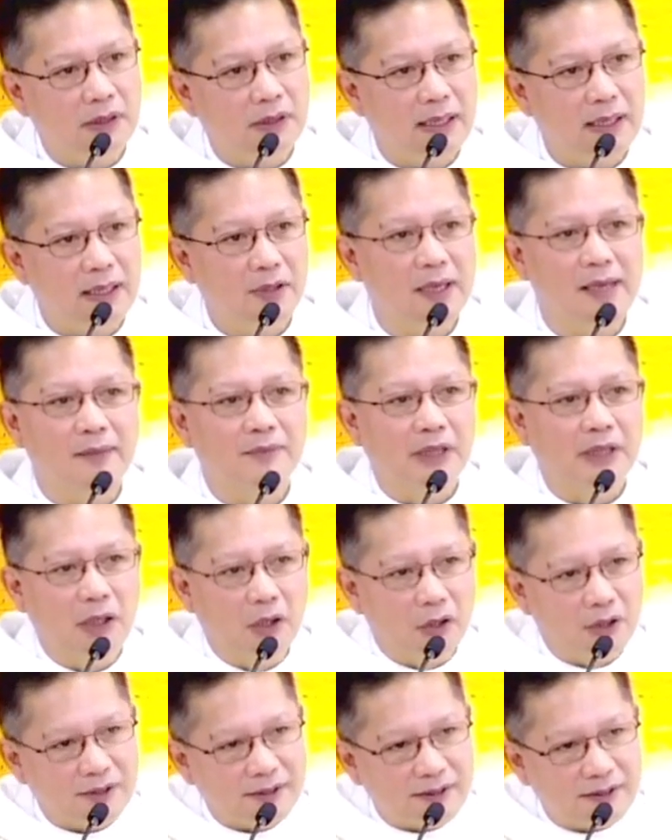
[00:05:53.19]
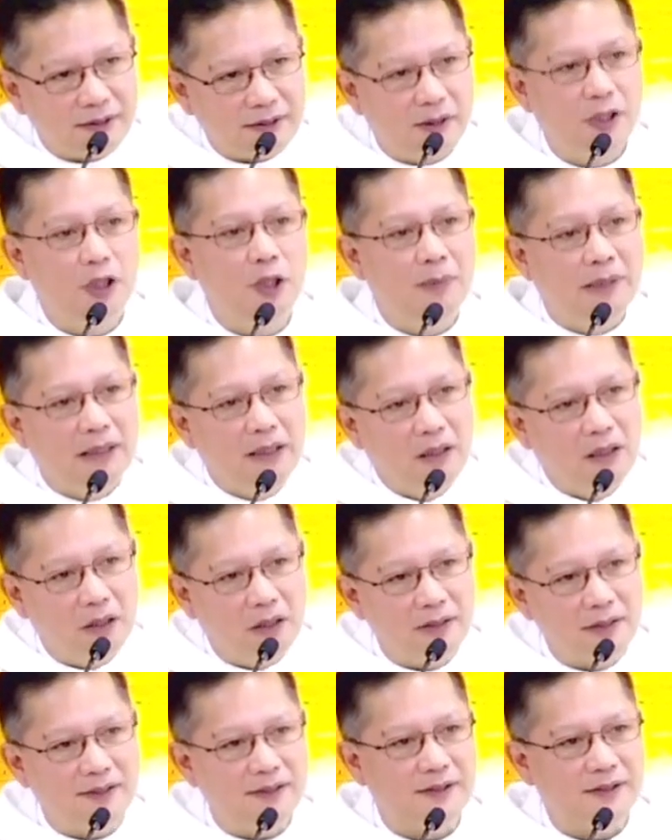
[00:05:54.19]
you have the laws, human
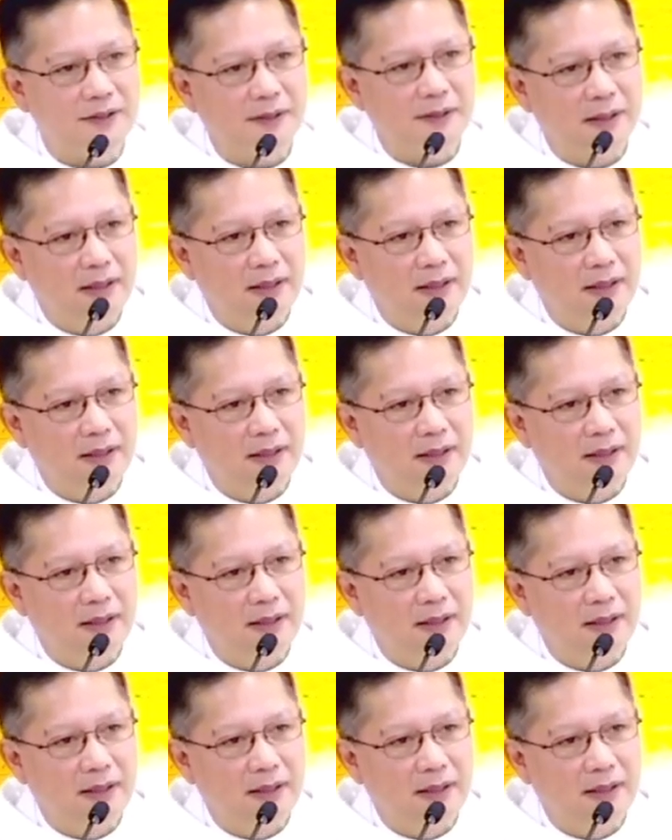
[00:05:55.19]
laws.